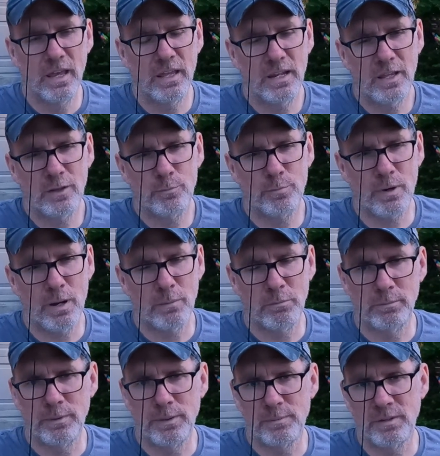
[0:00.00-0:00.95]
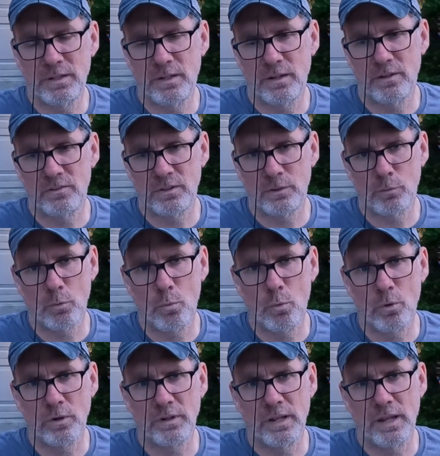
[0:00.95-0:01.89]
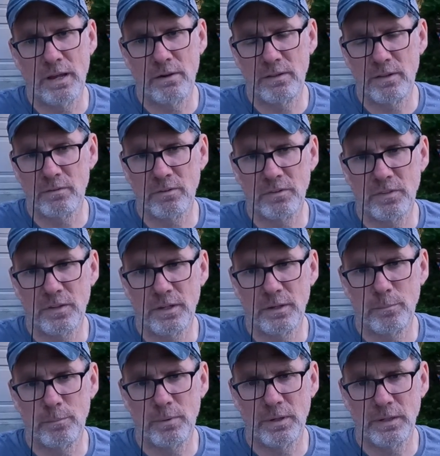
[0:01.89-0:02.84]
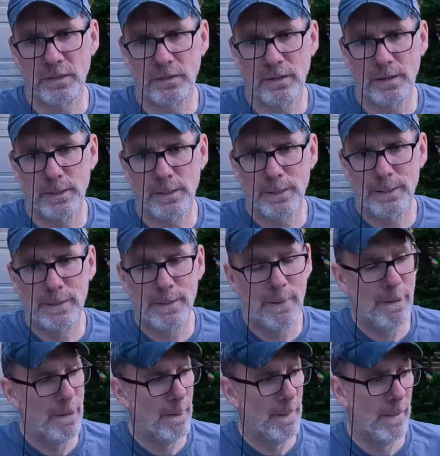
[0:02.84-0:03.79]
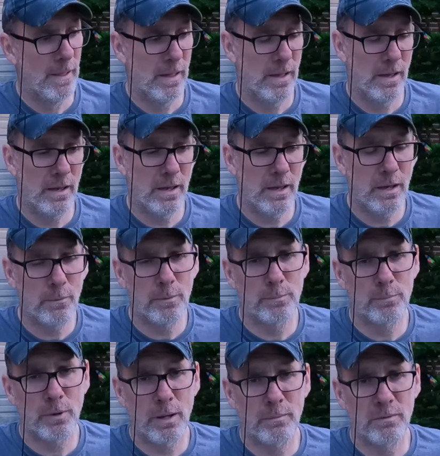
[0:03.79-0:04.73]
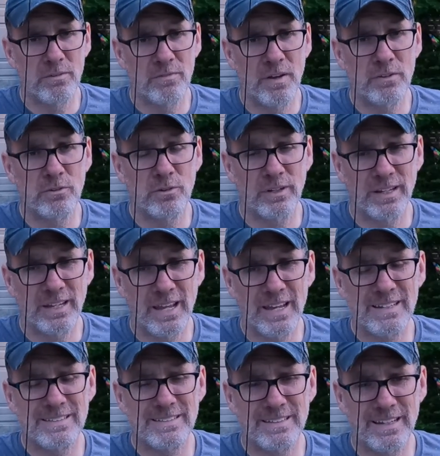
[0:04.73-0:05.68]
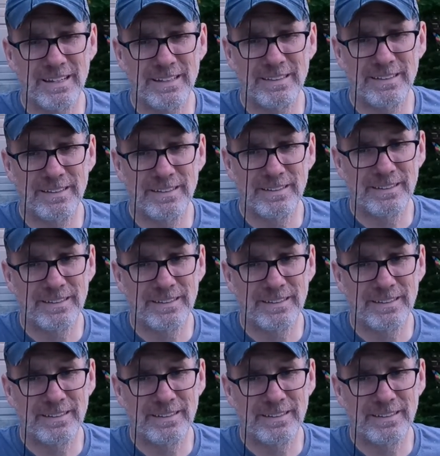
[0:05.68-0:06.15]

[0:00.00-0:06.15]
and that's probably because they were worn down and everything, but I would probably venture to guess that